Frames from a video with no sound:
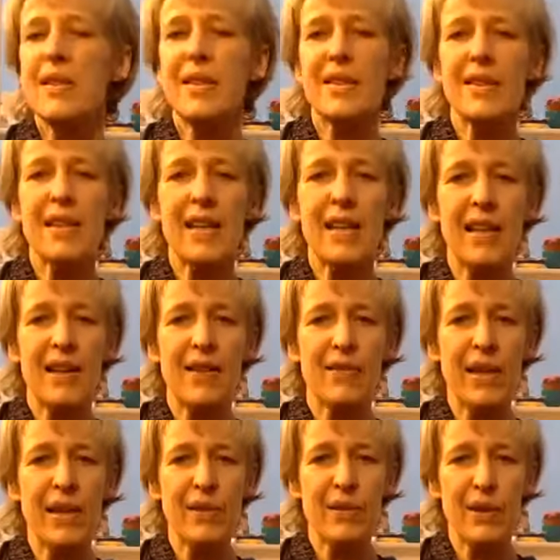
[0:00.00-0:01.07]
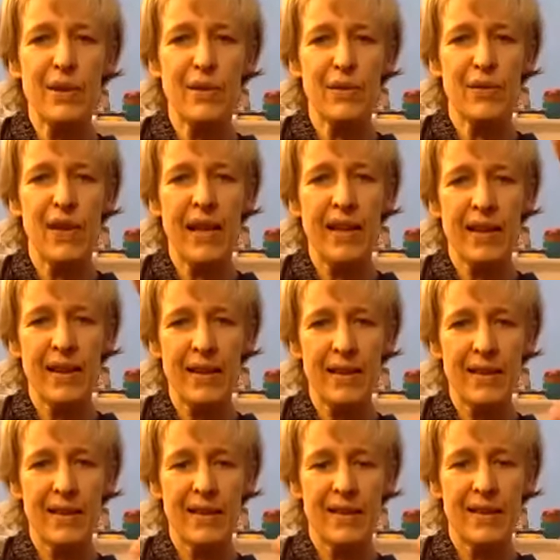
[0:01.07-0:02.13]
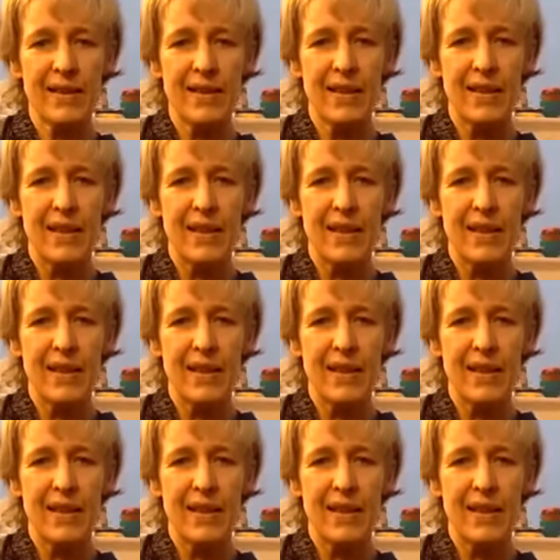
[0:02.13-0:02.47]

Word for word: the ceiling, wriggle your fingers,